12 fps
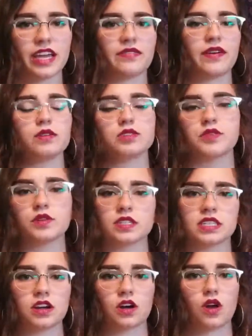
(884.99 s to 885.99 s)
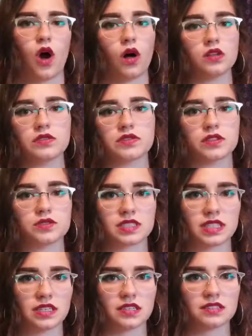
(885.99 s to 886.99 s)
If I was focusing on all of those
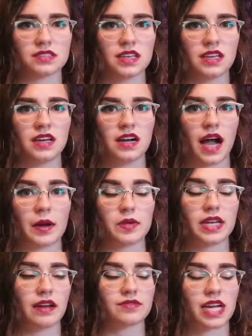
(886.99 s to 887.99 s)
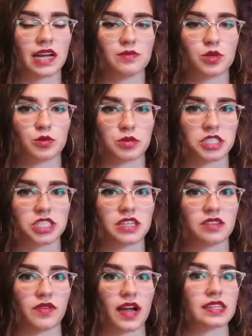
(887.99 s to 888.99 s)
things, I wouldn't have time to appreciate
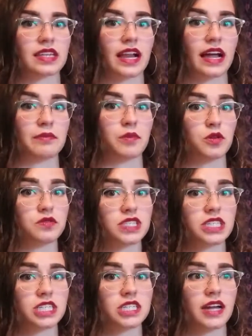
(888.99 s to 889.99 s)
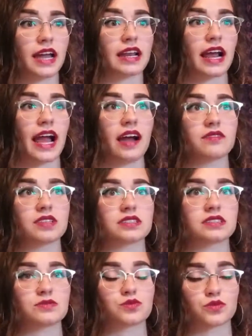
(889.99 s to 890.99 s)
the fact that I moved here and I have
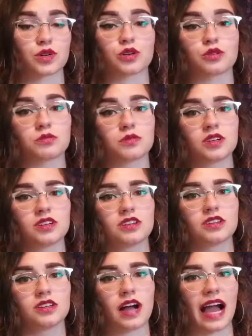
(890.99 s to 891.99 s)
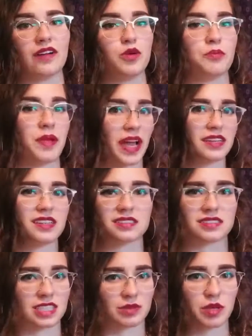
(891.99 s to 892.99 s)
this room. I have a bed to
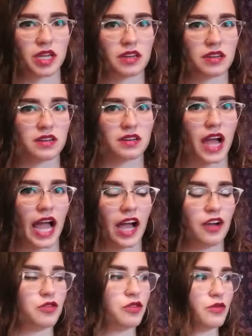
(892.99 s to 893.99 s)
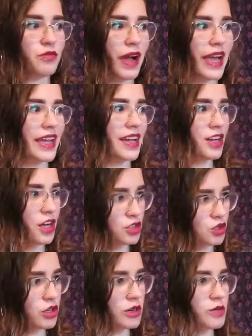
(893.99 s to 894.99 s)
sleep in. I have my
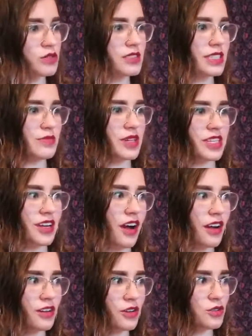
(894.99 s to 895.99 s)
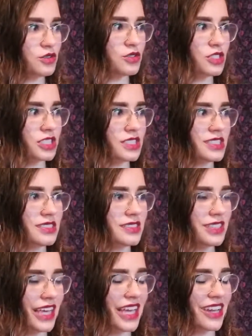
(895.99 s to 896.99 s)
adorable sleeping dog who's just
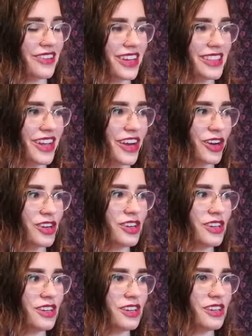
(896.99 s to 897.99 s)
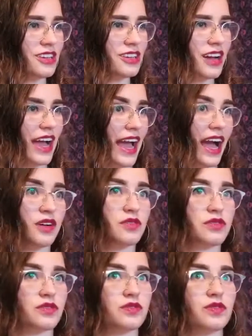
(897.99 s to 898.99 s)
laying right there. I
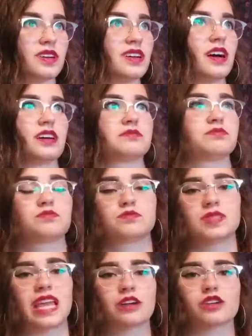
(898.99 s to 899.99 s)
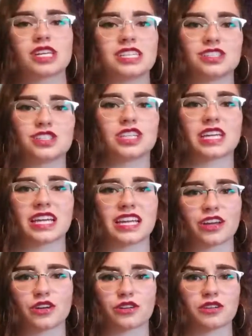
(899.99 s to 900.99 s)
have a air conditioning in
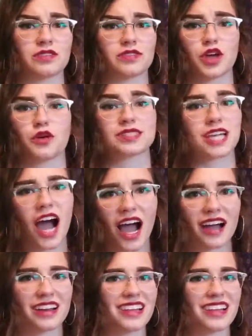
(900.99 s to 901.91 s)
here, even though it's hot.